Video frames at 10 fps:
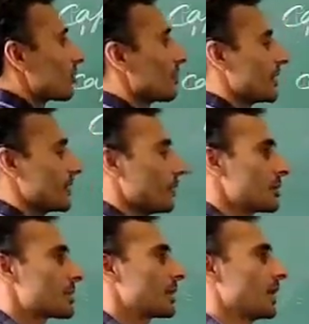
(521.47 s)
should be
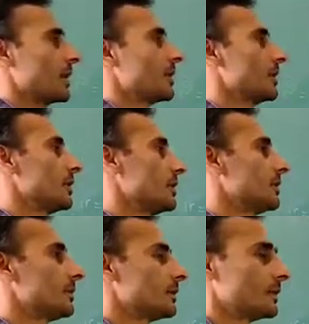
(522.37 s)
used in
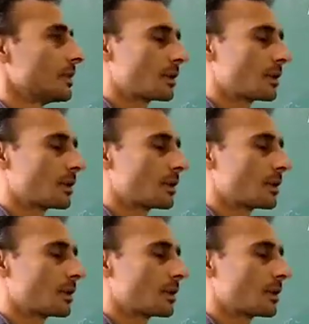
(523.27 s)
the